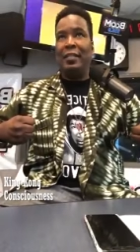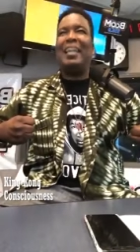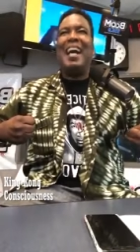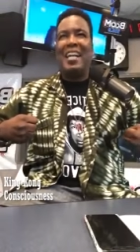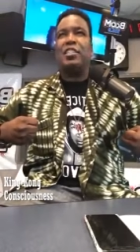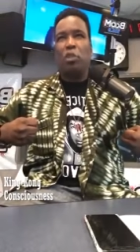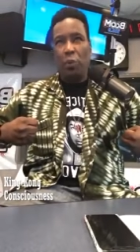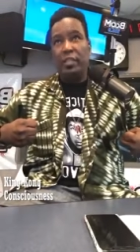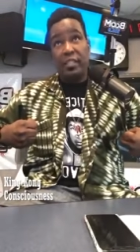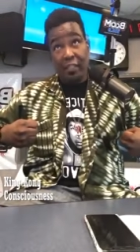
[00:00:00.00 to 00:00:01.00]
the
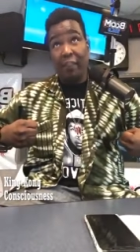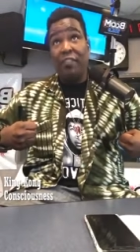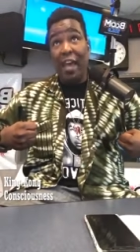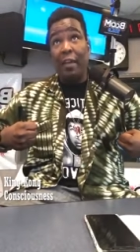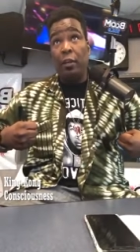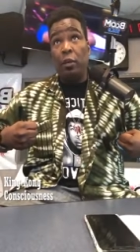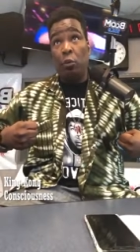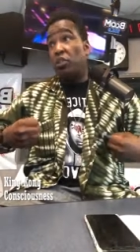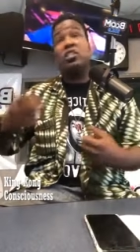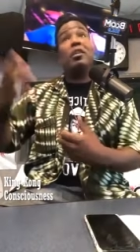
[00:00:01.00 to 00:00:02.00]
consequences of that,
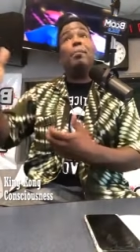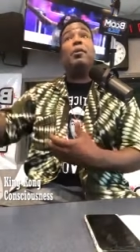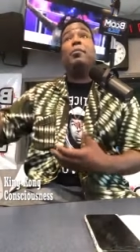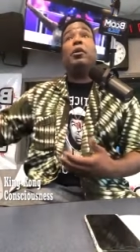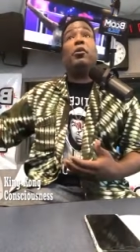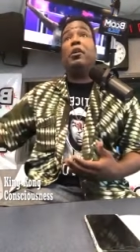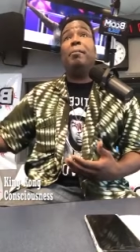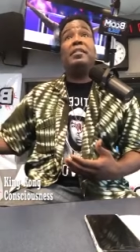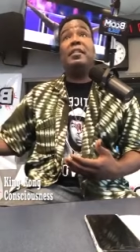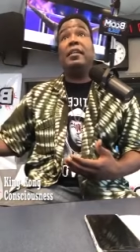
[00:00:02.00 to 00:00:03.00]
which is some people are going to
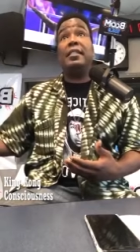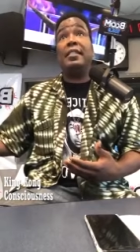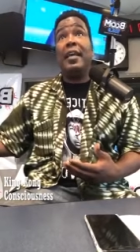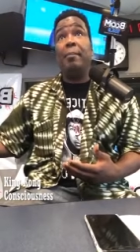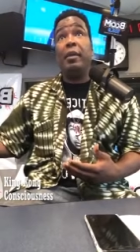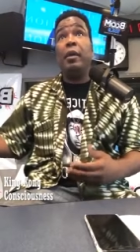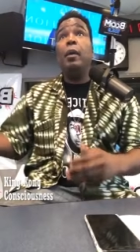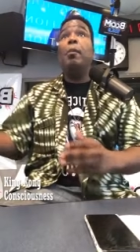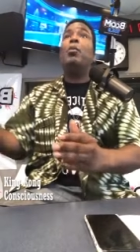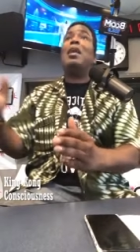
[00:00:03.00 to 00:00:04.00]
misunderstand me.
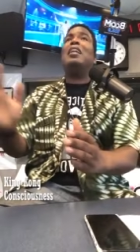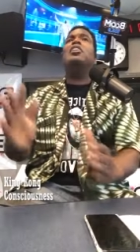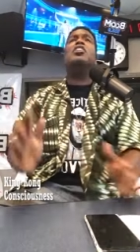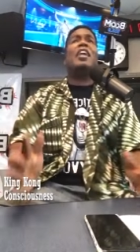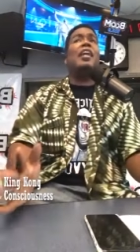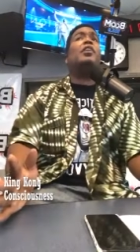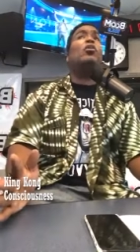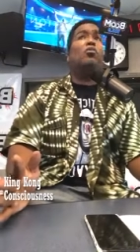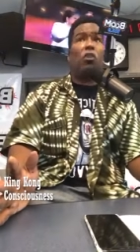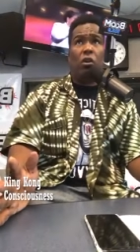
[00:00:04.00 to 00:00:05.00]
But when I look at it
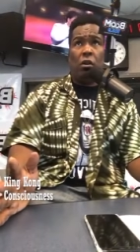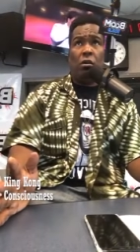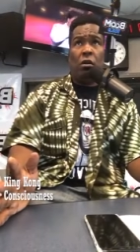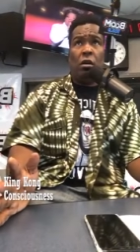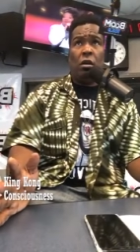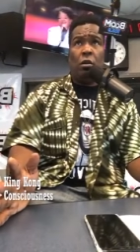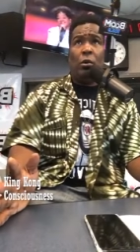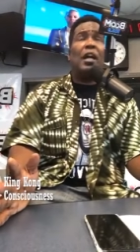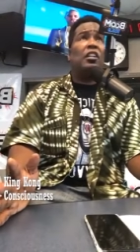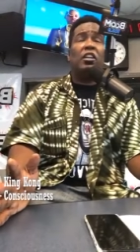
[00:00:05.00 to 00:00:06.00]
overall,
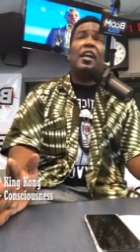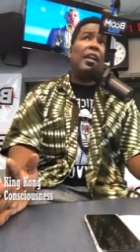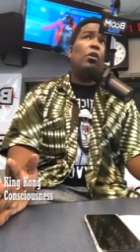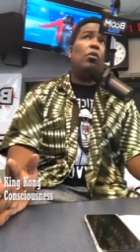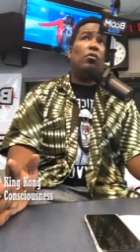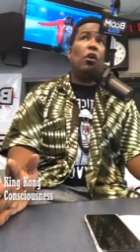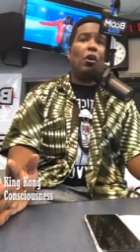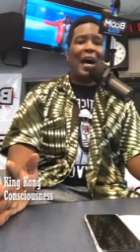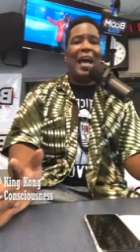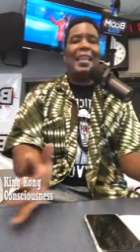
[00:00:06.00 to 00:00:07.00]

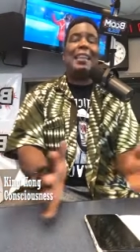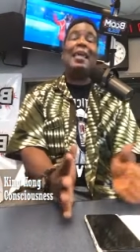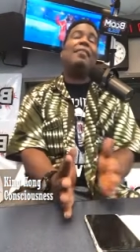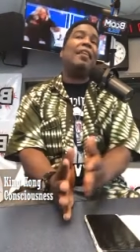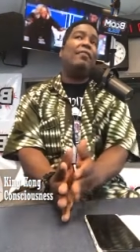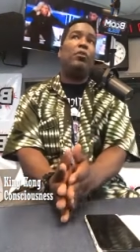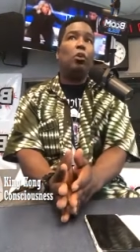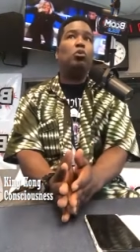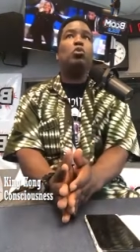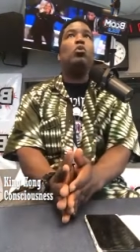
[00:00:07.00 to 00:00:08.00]
I think that
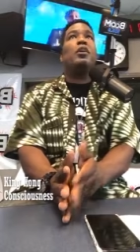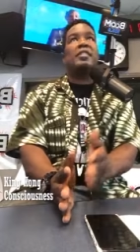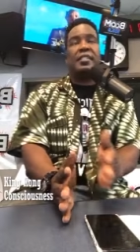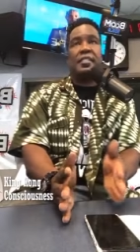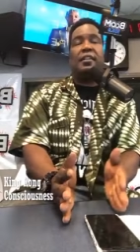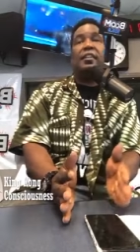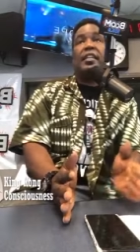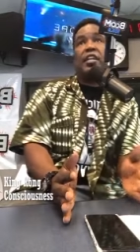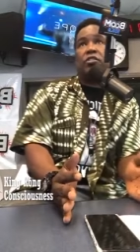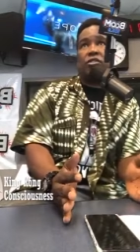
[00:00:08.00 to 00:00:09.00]
those who are sincerely
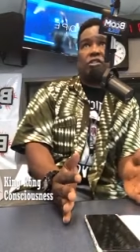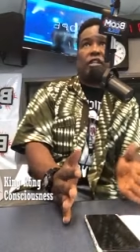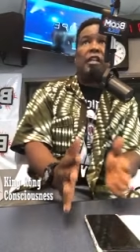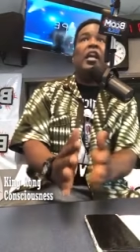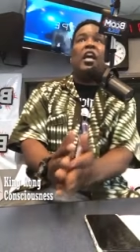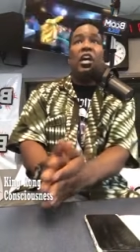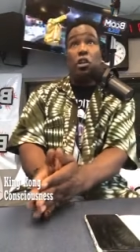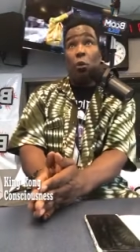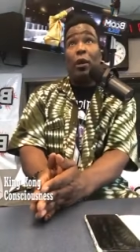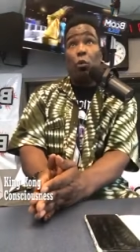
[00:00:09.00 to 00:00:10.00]
interested
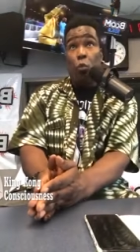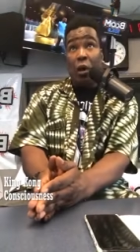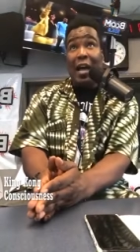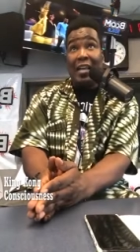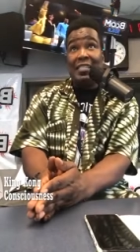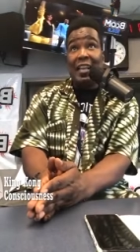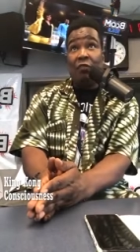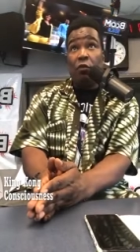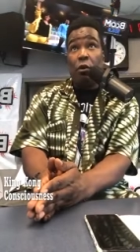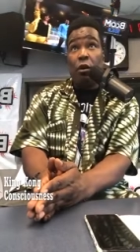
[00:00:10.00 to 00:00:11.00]
in knowing what I
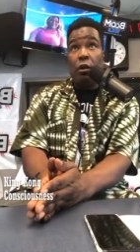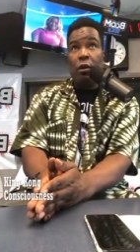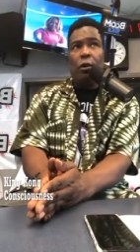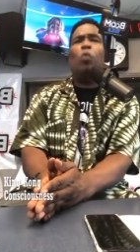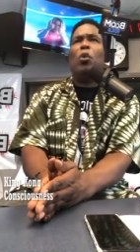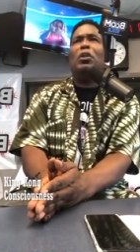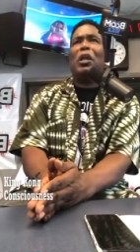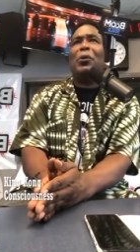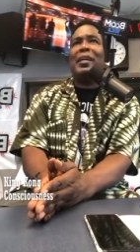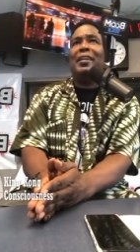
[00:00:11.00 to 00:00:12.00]
stand for will
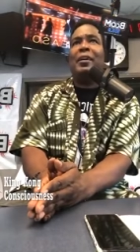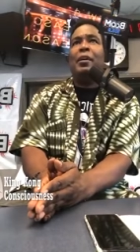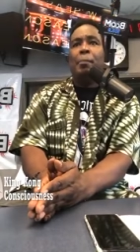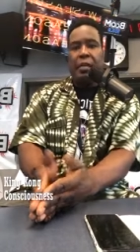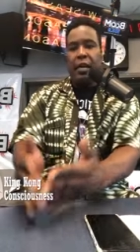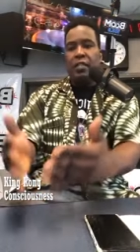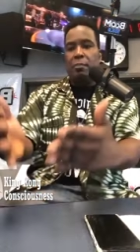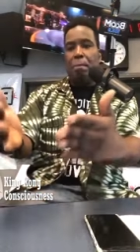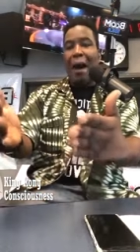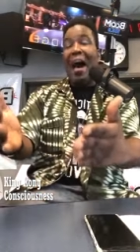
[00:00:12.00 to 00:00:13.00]
learn it,
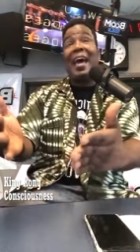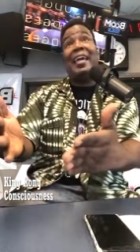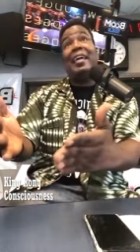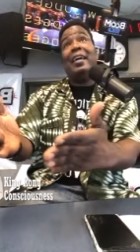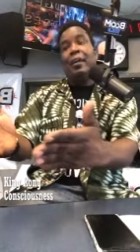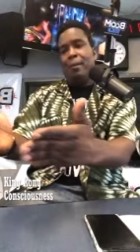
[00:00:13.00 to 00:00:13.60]
because my